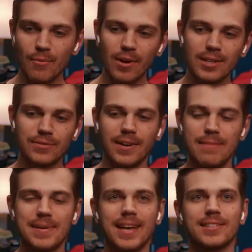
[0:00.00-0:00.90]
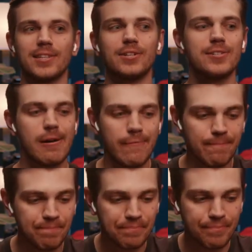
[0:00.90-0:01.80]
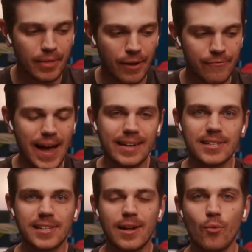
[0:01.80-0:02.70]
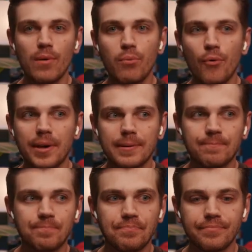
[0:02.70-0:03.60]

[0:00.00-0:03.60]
Well, it's funny because a little known fact is that at one point,